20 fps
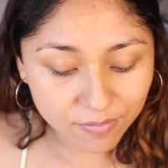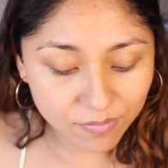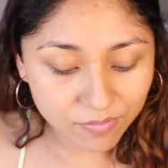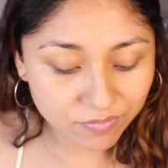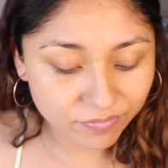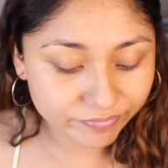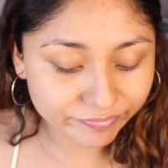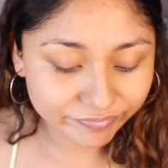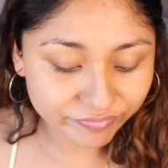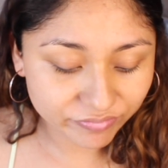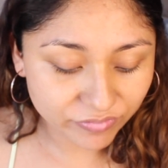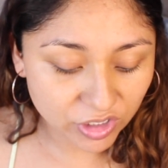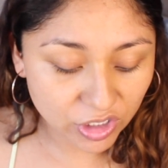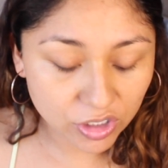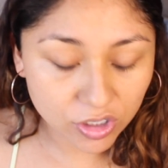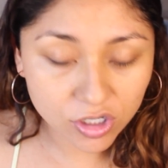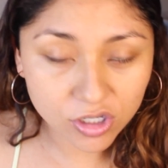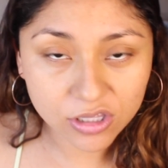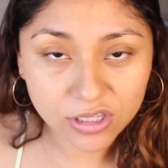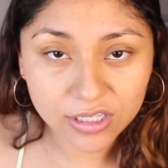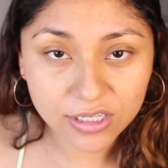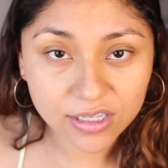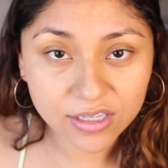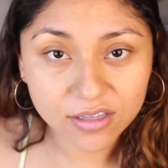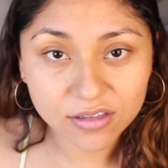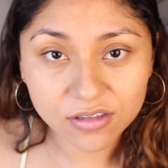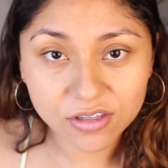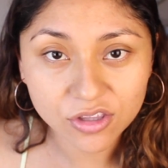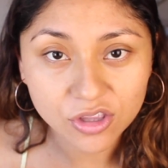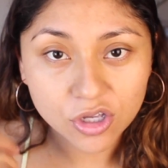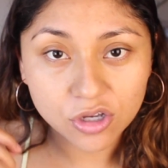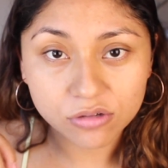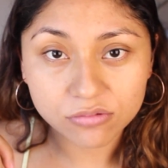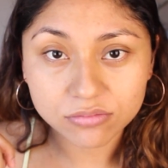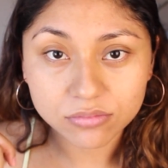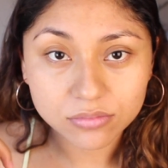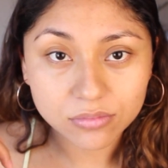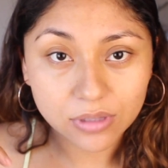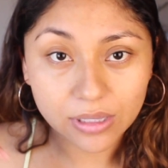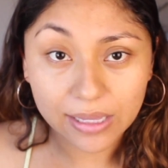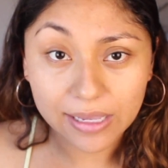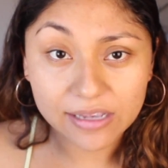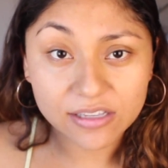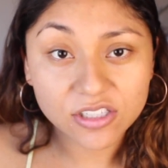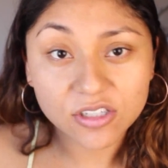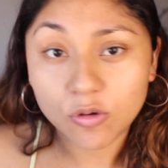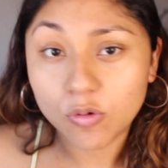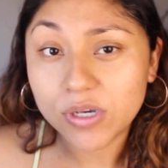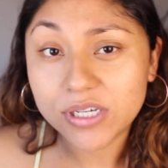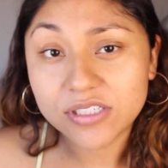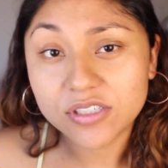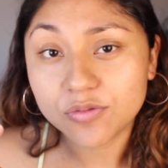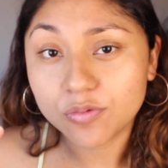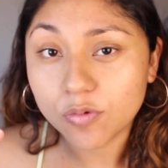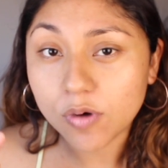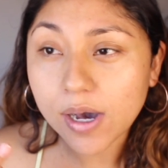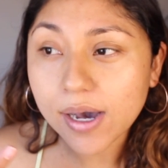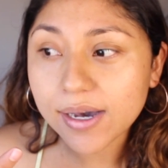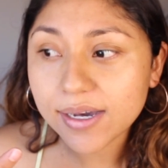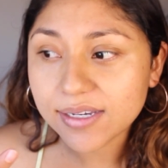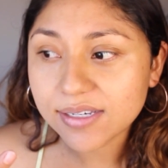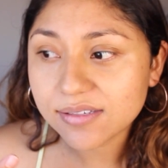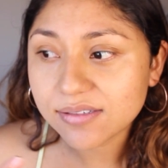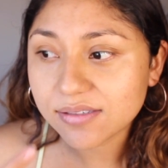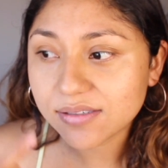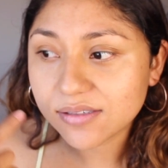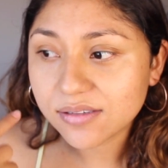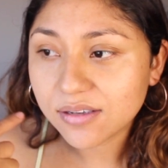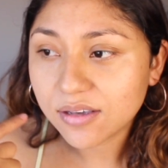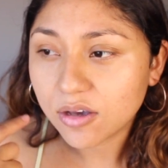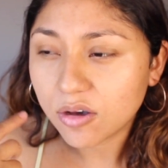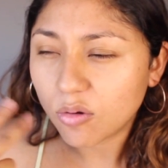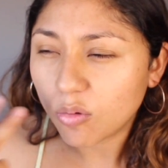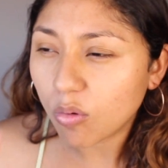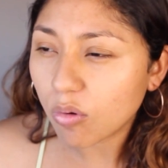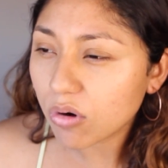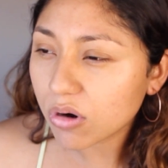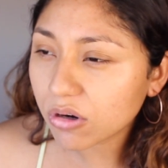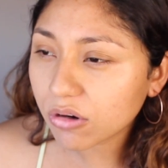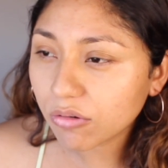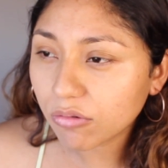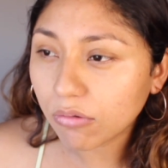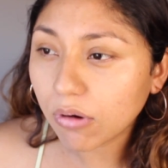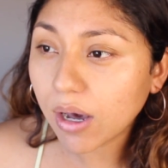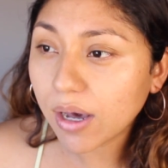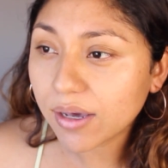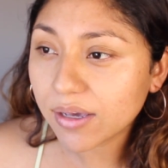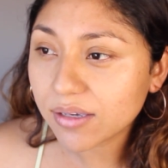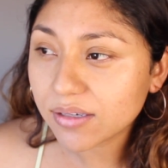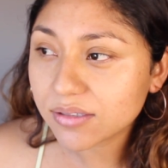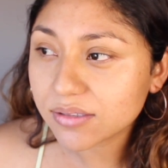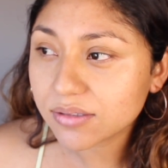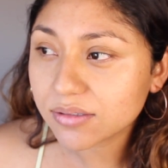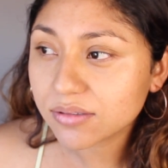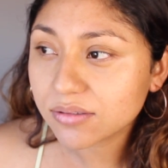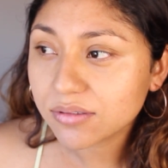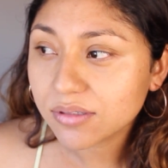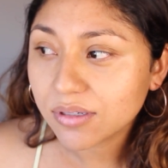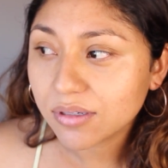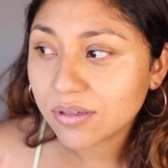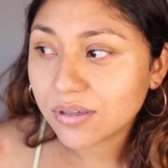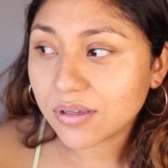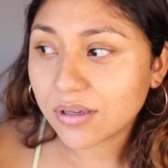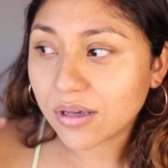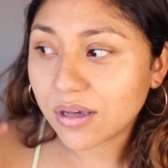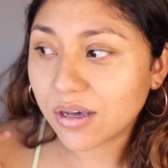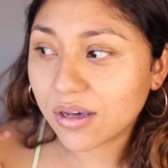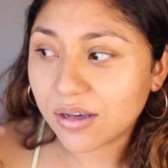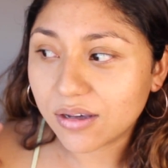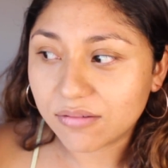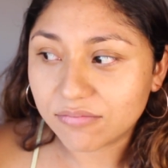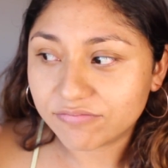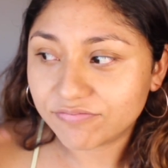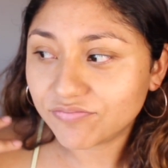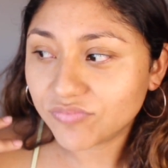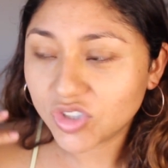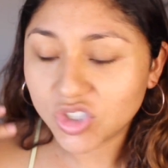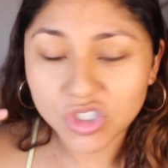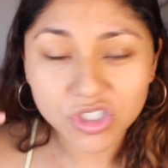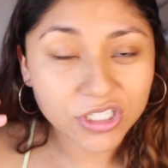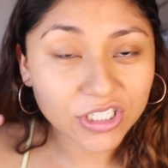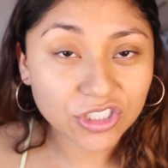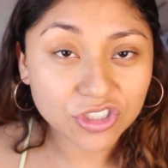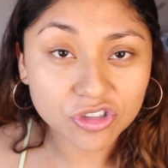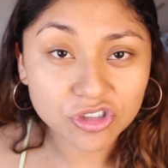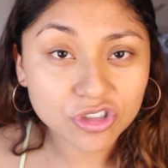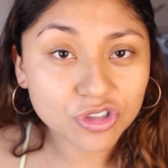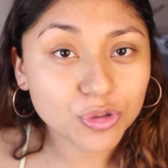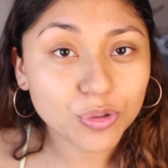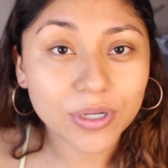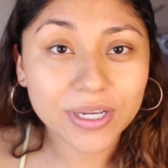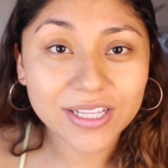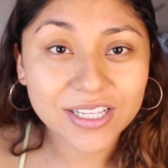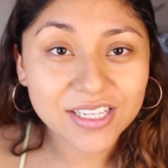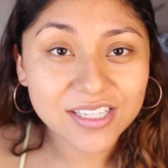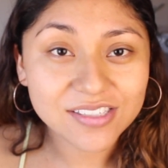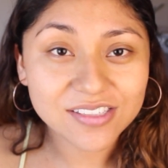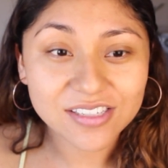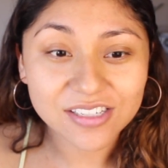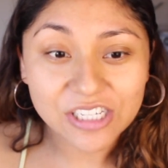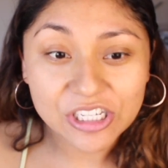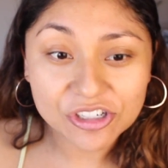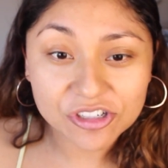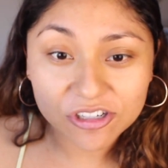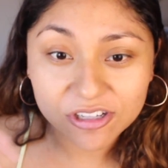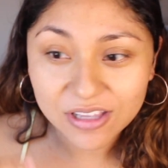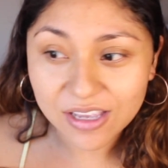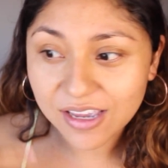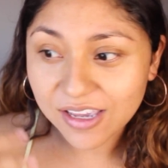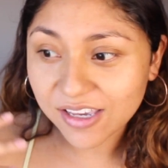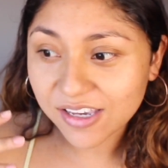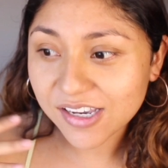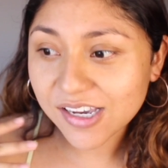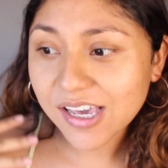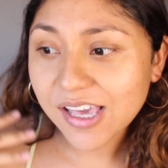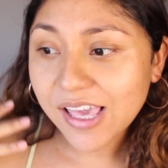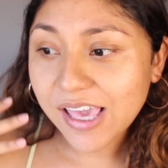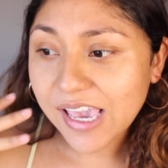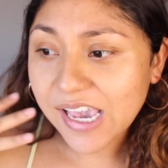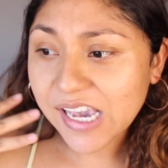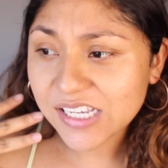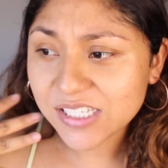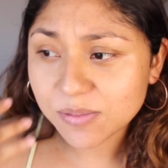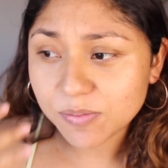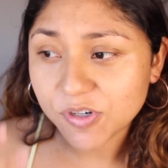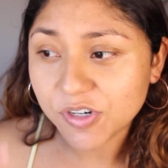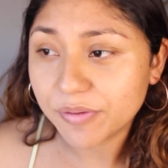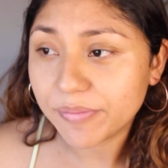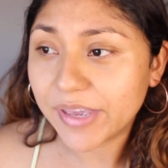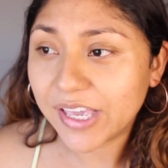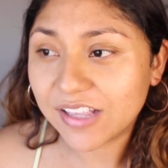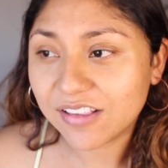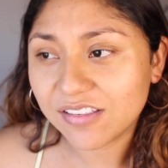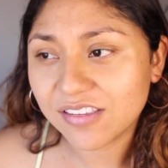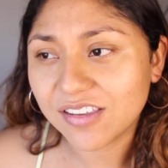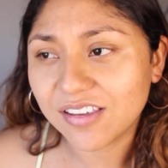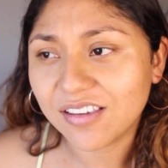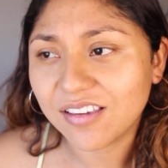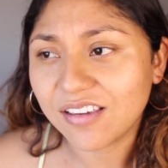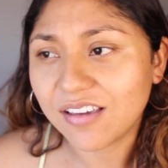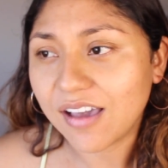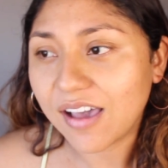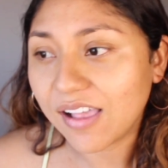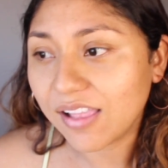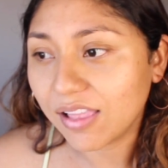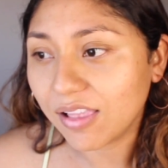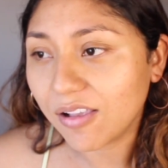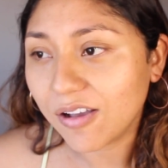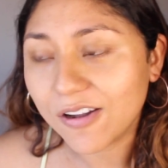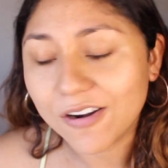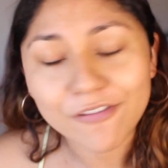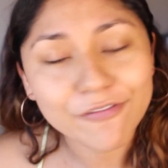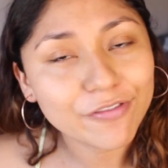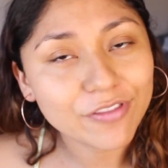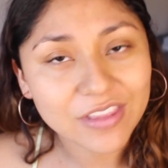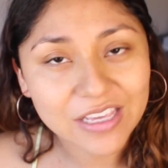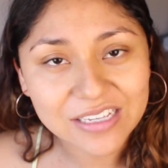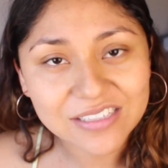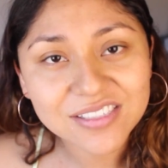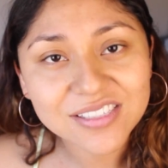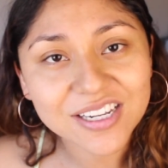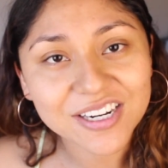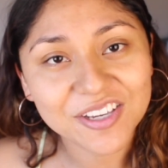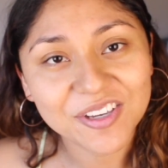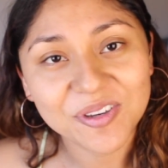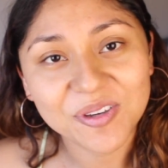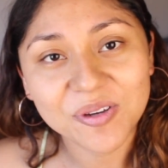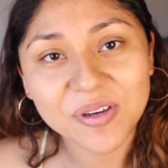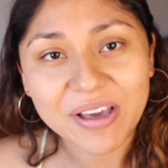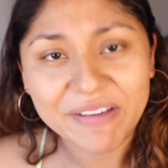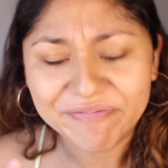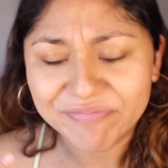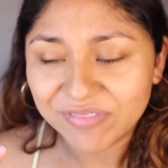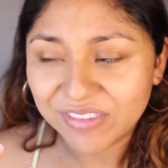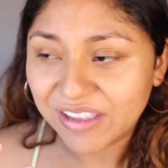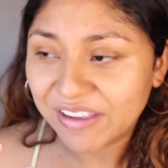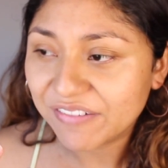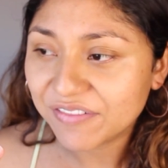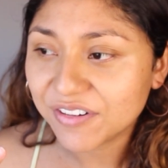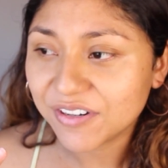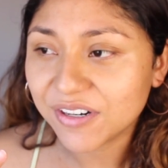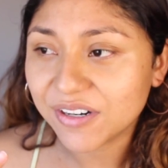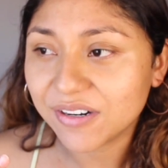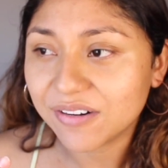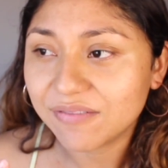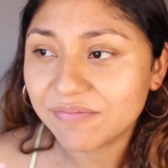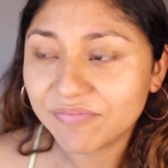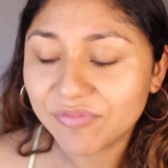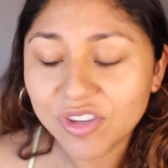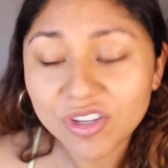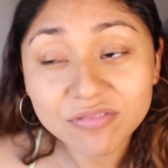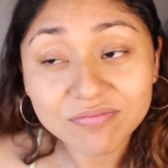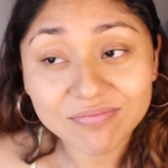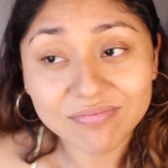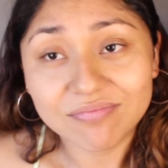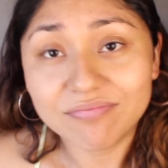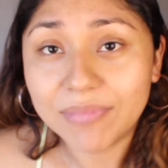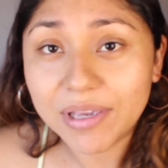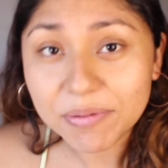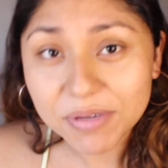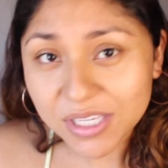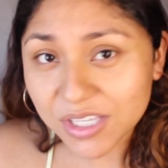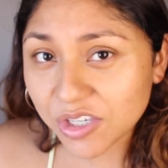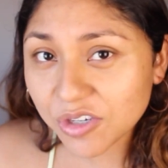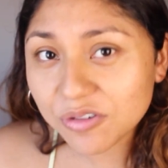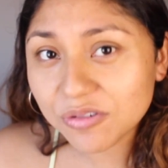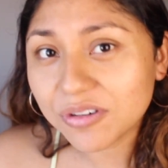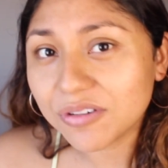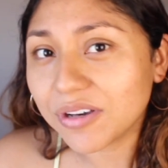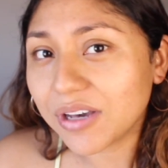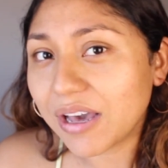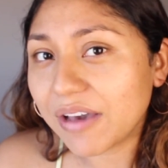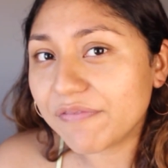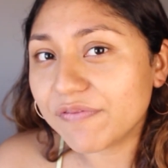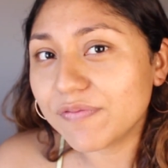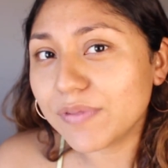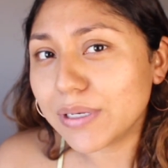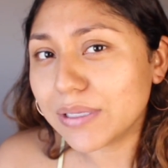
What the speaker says: Not only, you know, language wise, work wise. You're in your 20s and you're like experimenting a lot of things that you have never, maybe you have